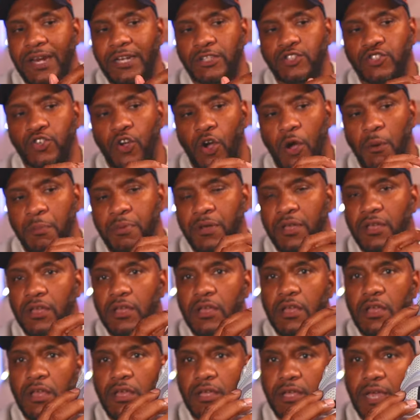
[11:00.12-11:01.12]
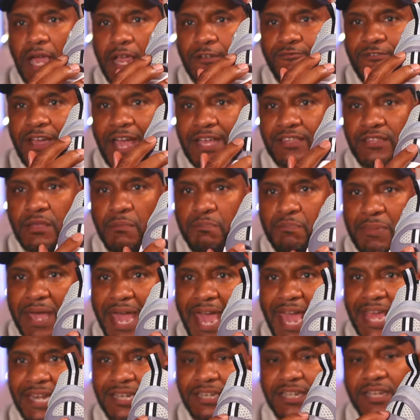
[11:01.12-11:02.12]
at the top going around the
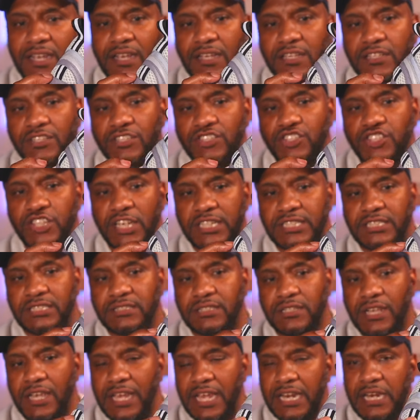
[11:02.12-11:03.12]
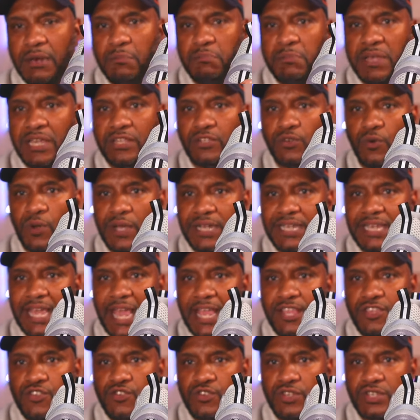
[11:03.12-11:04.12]
band. Just in the middle,
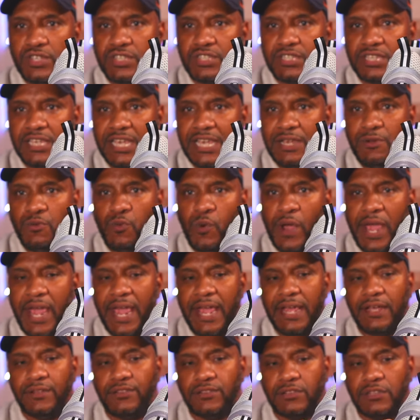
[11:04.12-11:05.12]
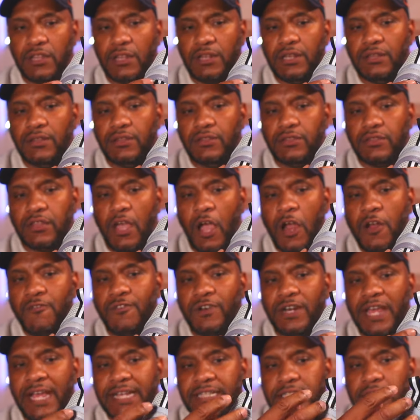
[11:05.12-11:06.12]
again, you can see where the, the
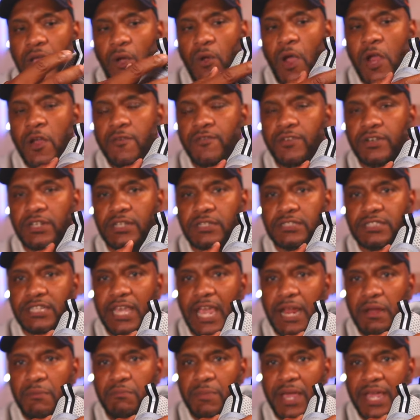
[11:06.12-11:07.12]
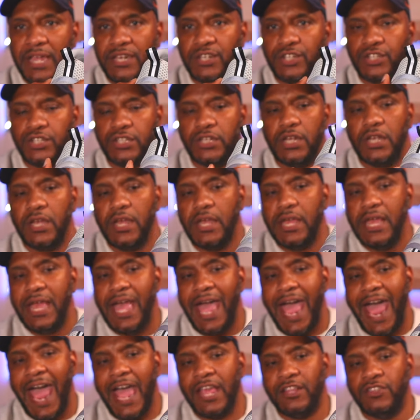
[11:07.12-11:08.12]
overlays go over the tech mesh
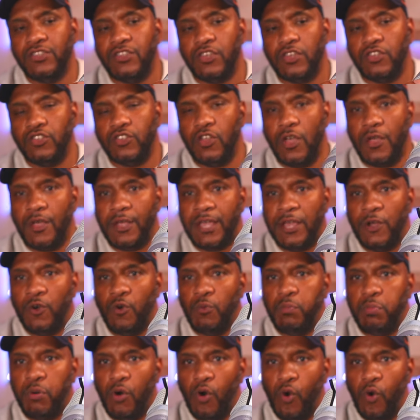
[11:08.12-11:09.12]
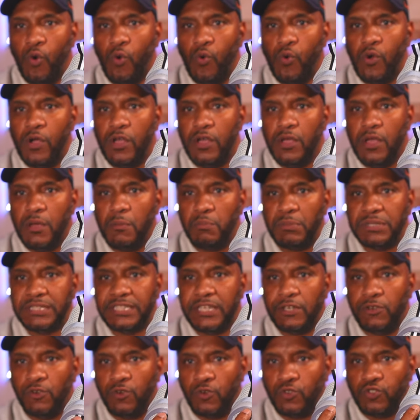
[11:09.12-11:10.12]
and the heel pull
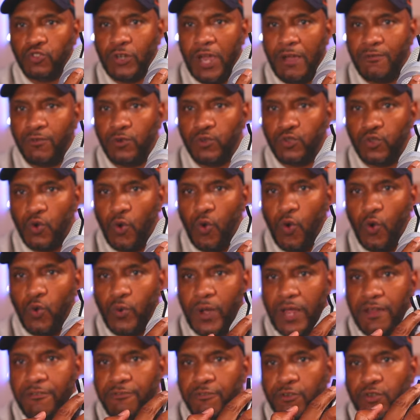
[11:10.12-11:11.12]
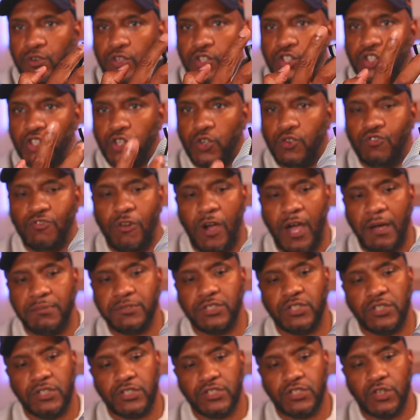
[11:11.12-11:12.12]
material travels all the way through the shoe right up
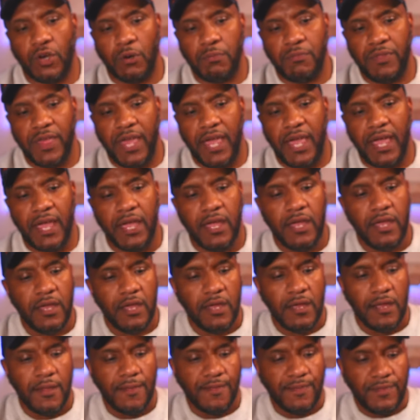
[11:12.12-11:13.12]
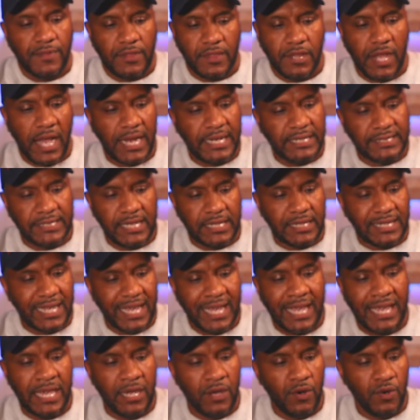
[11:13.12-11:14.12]
to the top there. Like I said, the
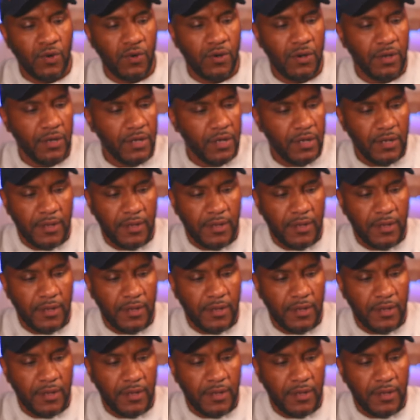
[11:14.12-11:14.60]
heel,